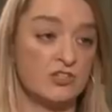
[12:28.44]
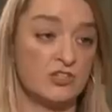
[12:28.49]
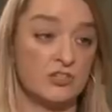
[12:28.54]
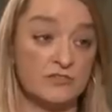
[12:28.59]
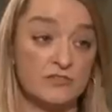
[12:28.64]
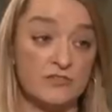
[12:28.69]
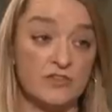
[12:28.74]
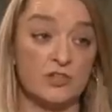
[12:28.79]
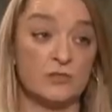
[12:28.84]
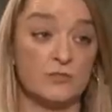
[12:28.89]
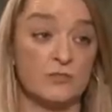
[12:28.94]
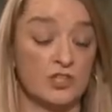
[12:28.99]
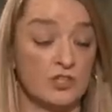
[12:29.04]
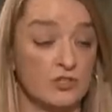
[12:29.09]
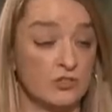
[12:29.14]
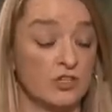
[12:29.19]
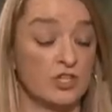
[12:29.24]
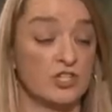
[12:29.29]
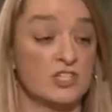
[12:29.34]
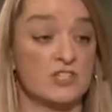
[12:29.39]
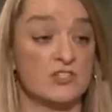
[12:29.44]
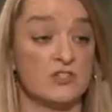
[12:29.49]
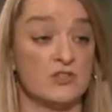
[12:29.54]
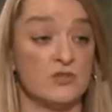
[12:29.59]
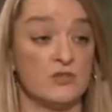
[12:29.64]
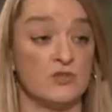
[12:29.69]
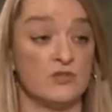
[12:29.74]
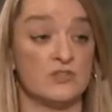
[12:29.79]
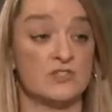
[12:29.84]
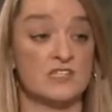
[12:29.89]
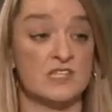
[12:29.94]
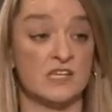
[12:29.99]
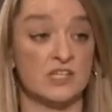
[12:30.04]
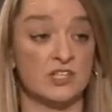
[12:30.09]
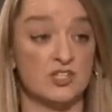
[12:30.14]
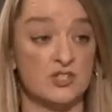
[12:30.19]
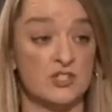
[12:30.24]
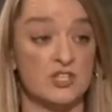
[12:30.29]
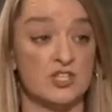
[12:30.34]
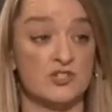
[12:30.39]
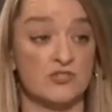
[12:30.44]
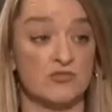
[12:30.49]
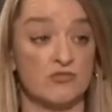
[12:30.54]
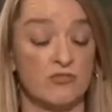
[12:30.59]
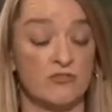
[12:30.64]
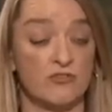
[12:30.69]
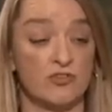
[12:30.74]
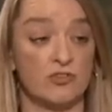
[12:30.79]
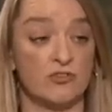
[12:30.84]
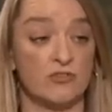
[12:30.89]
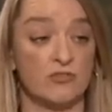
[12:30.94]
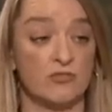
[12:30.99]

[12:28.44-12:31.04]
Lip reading: you confirm that you're going to seek a judicial review?